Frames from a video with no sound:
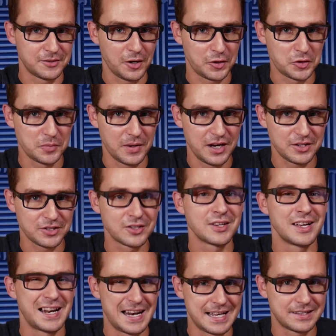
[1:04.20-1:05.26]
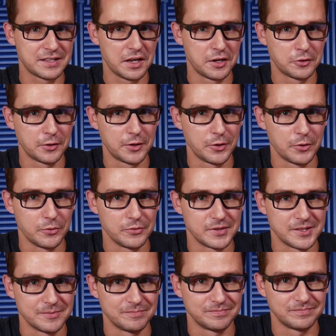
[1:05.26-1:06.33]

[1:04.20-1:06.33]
talk too much, let's get into the news.